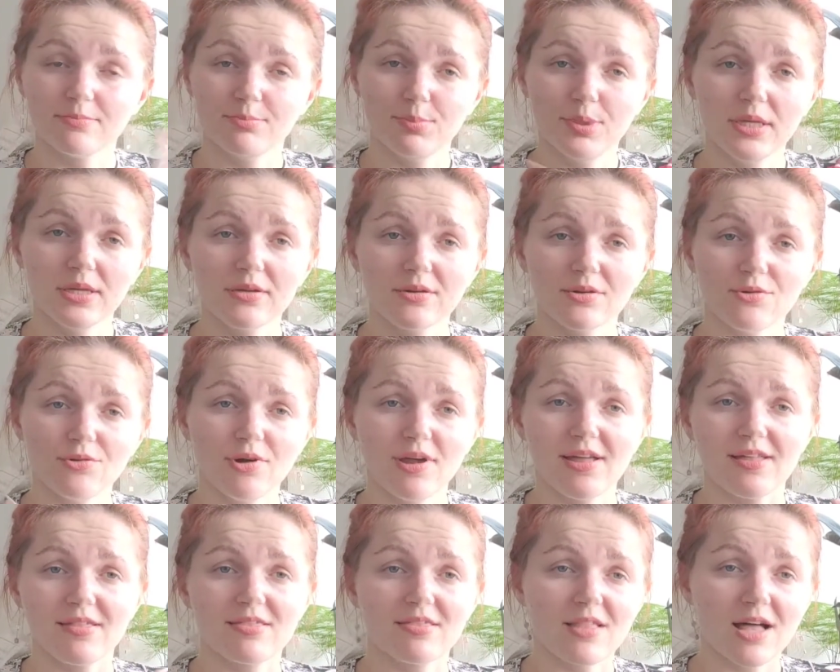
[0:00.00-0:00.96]
bigger
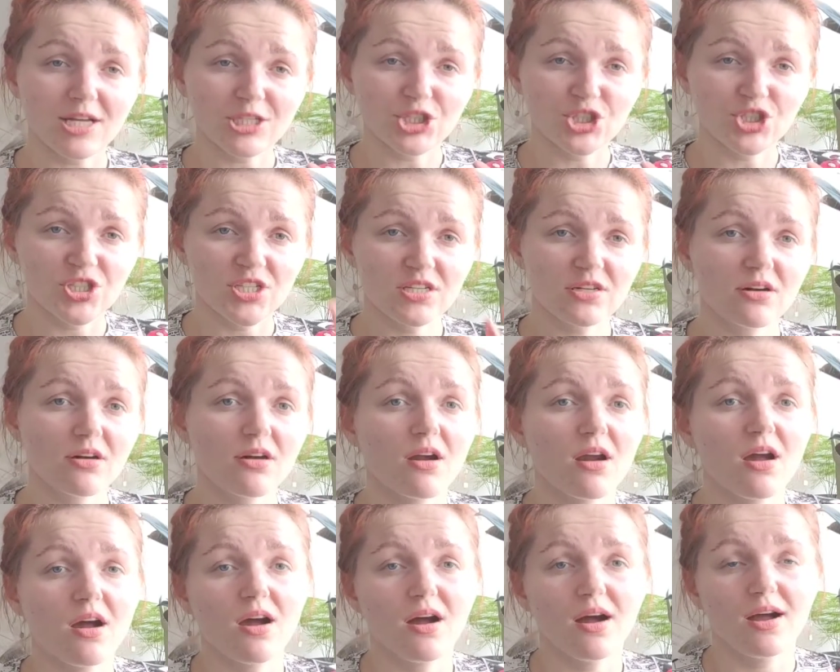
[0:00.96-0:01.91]
and lushier,
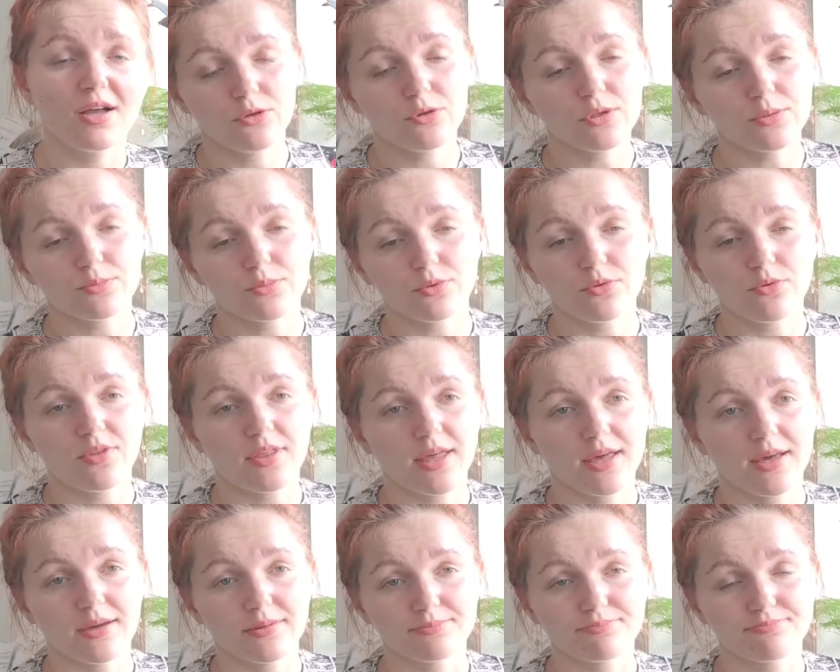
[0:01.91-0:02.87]
you can prune
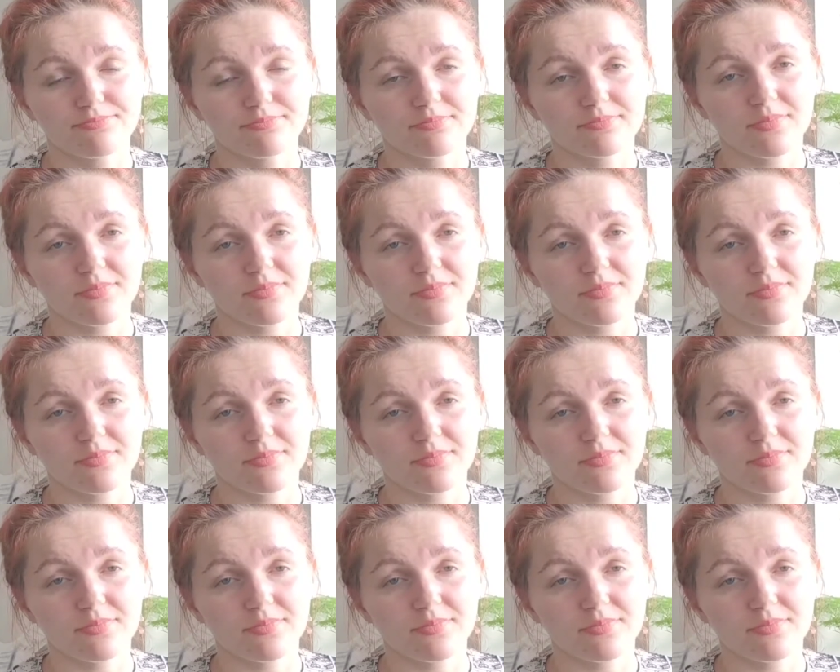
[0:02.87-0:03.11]
the